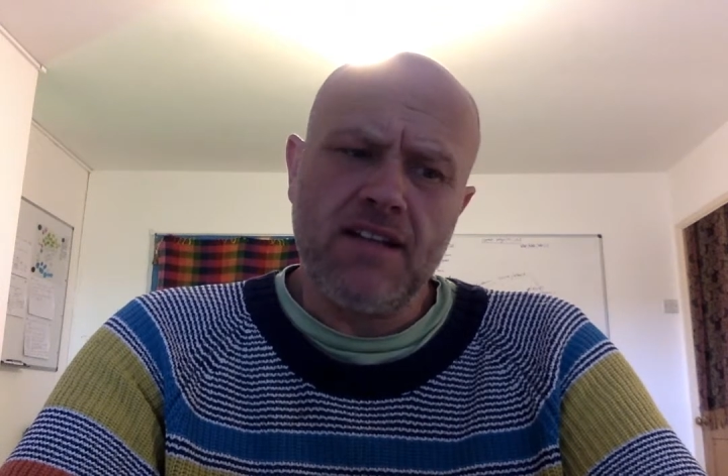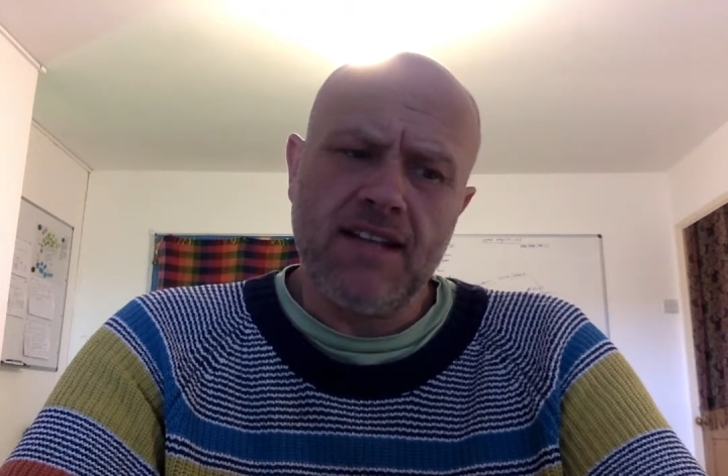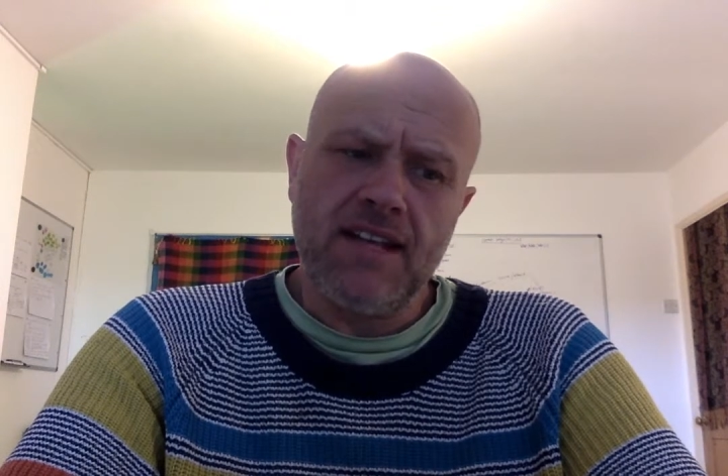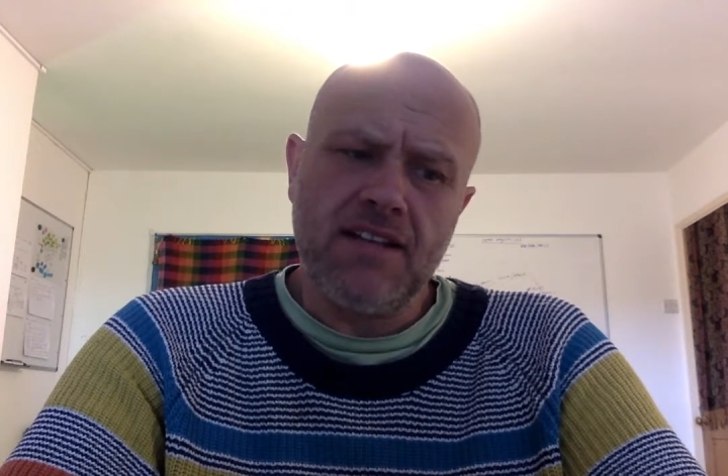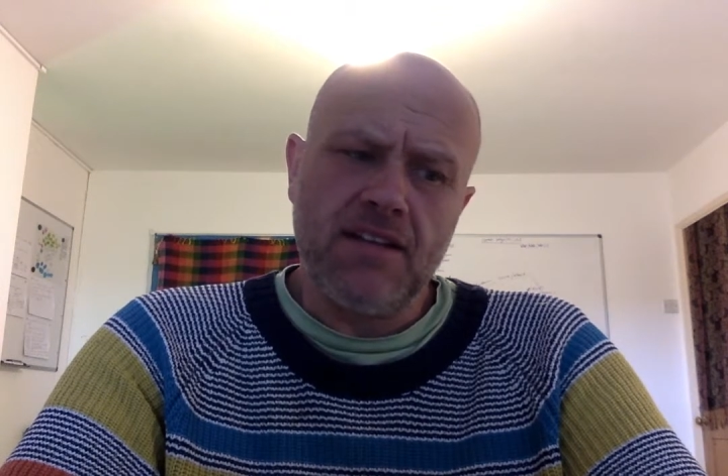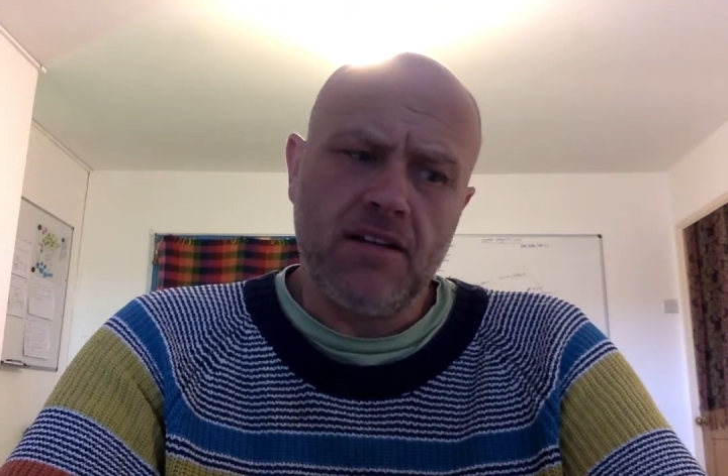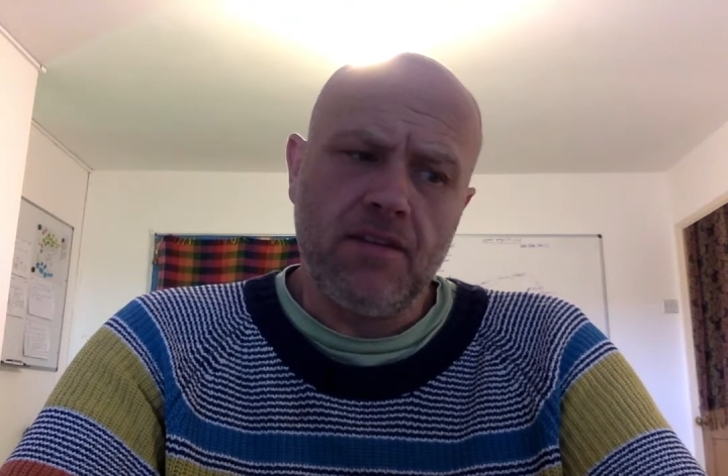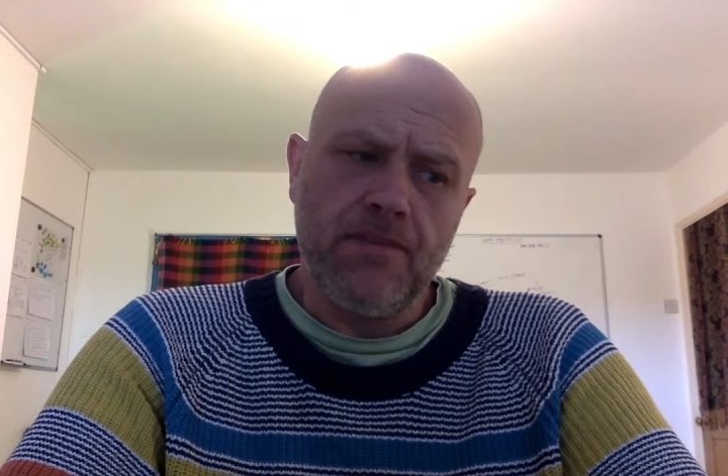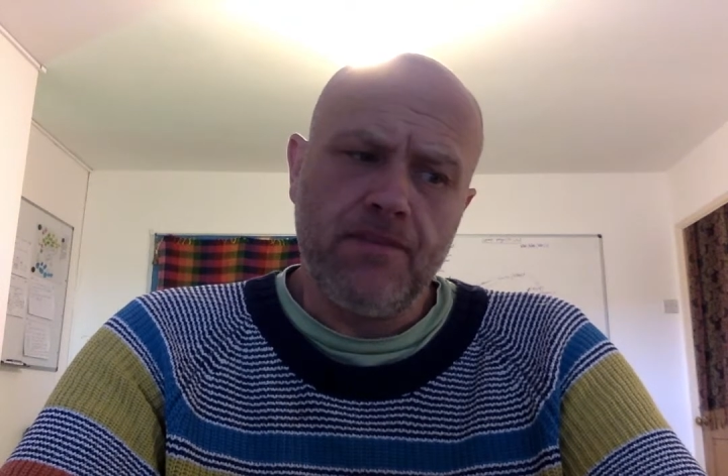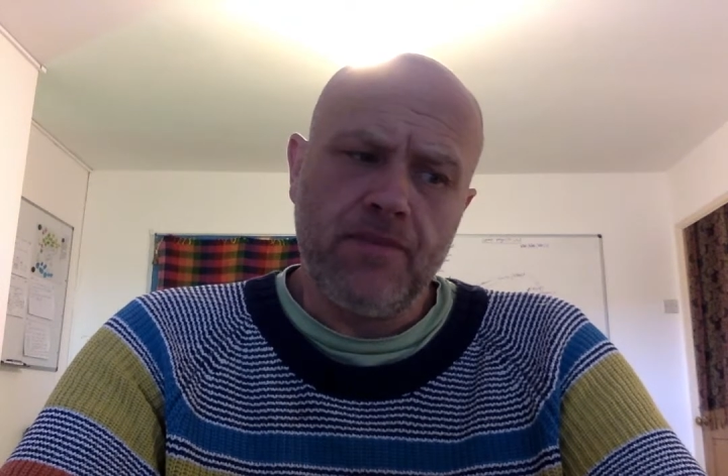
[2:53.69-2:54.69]
data
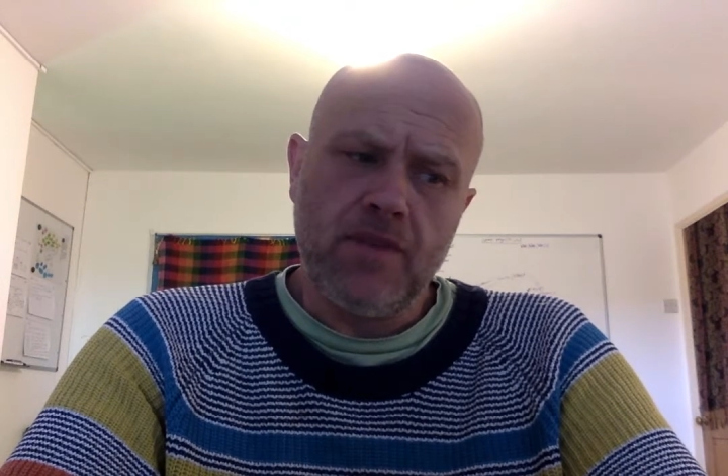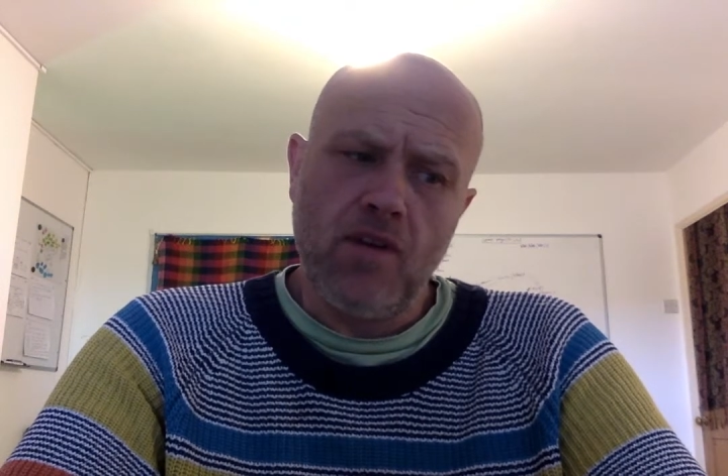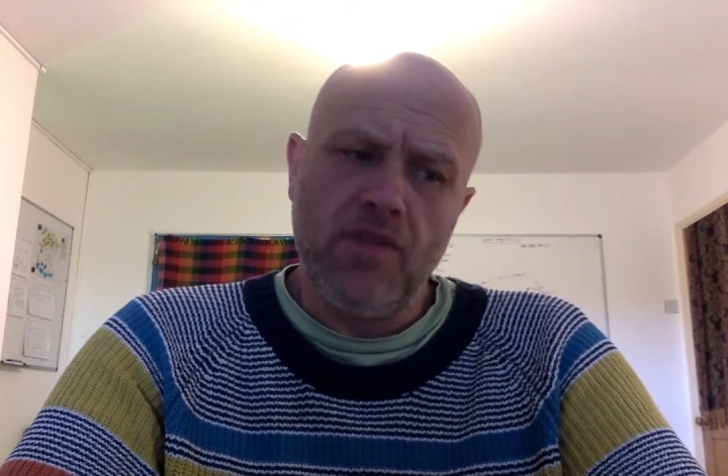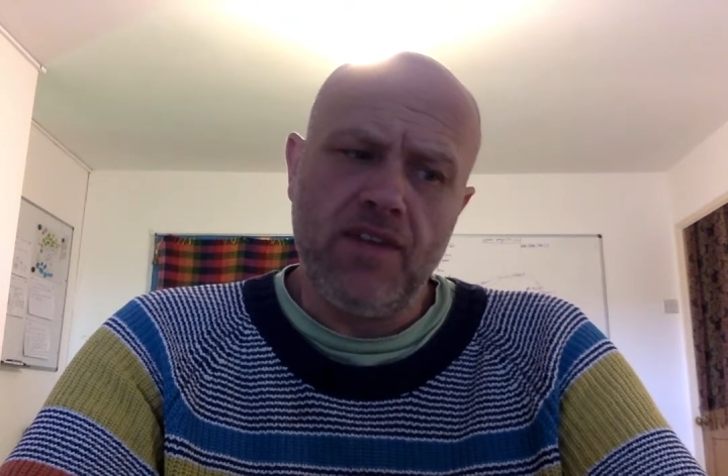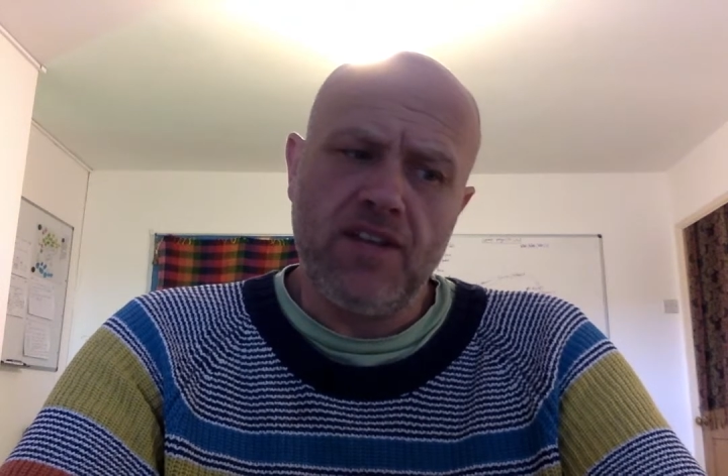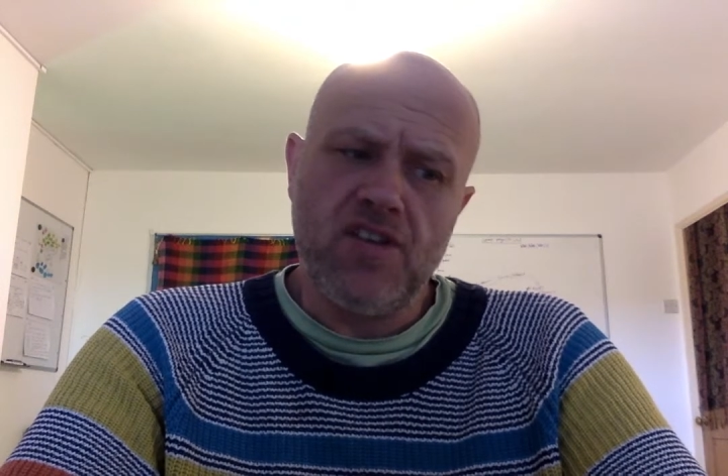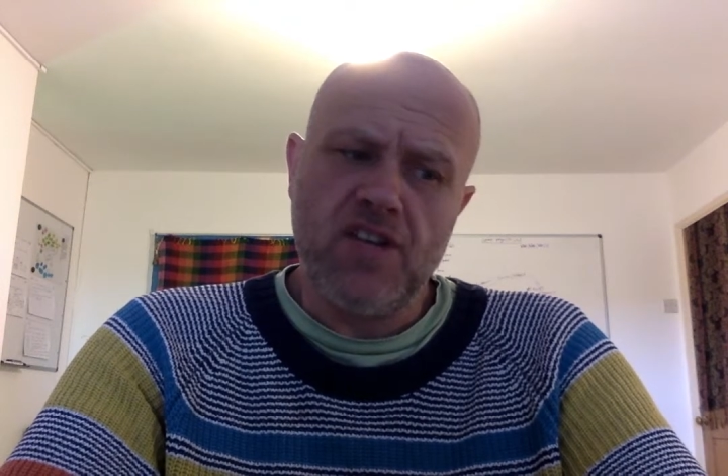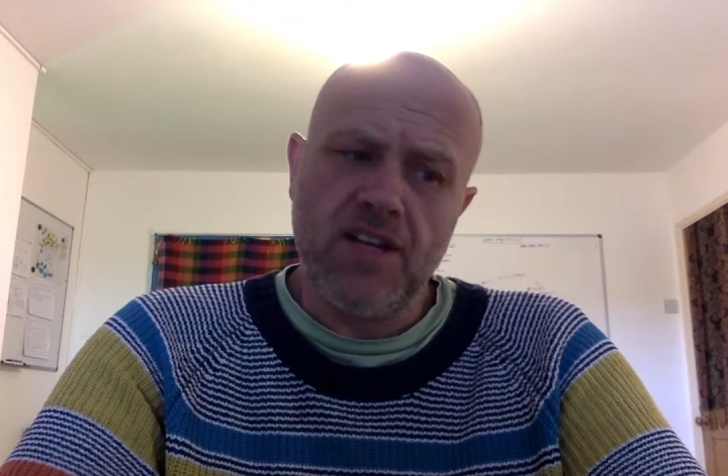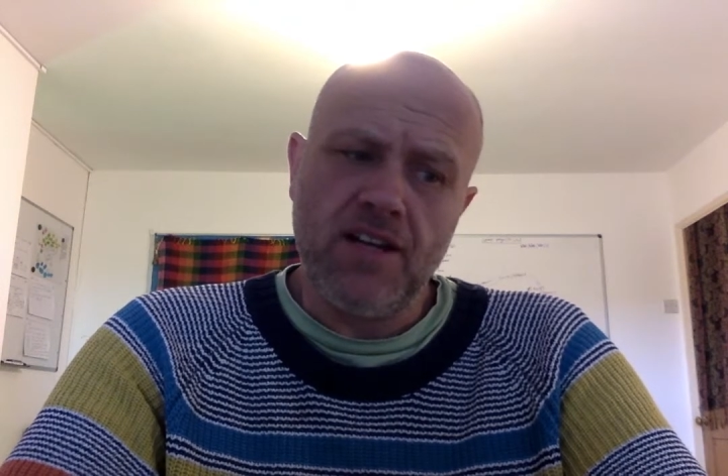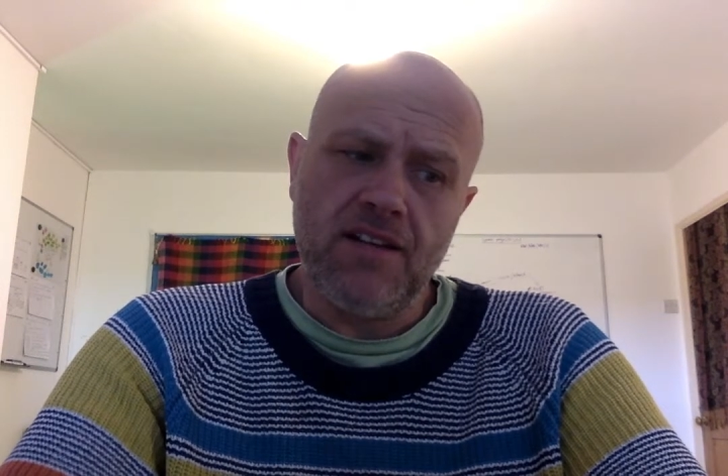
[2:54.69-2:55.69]
on this
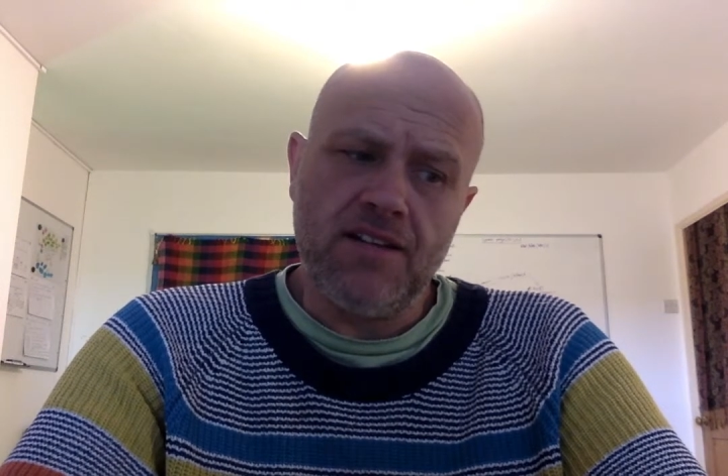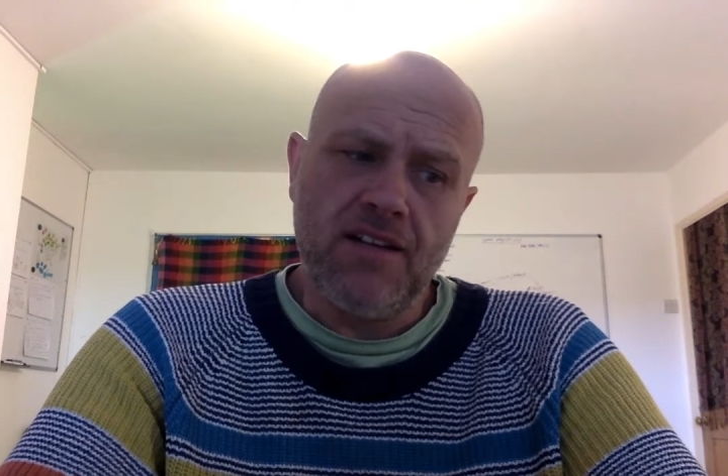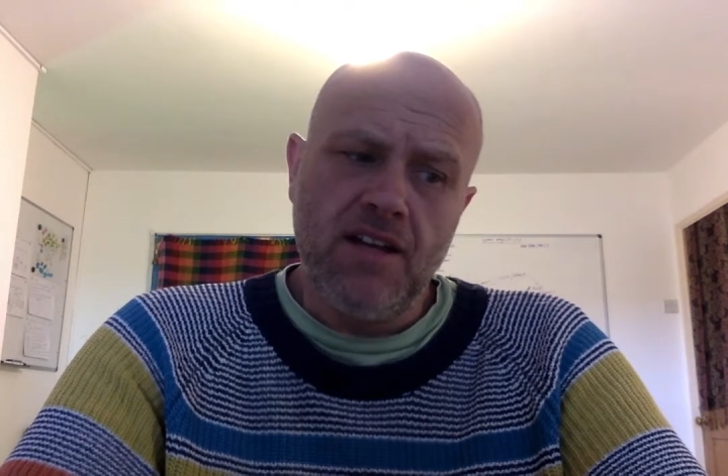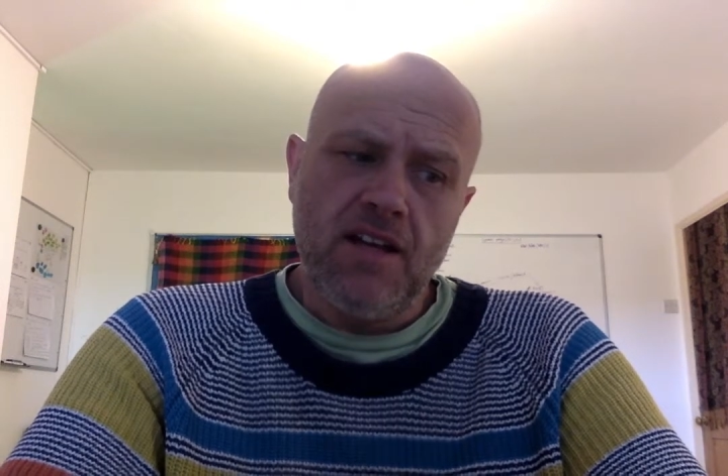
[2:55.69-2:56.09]
sheet.